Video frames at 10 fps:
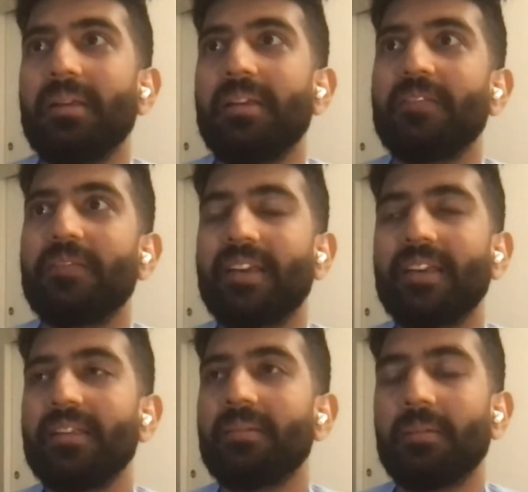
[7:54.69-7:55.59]

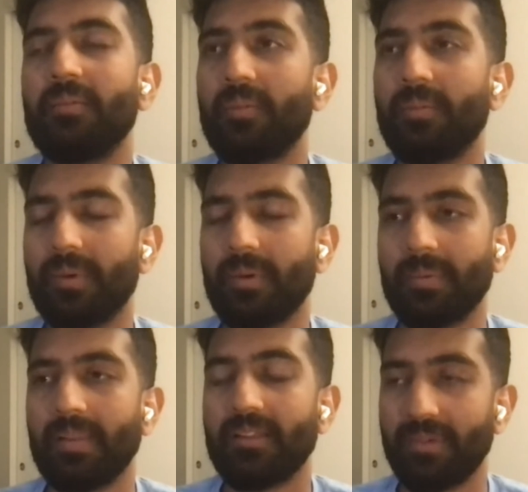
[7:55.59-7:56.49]
define
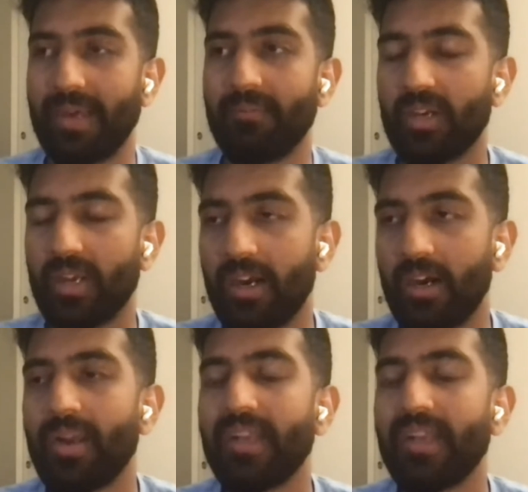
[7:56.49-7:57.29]
how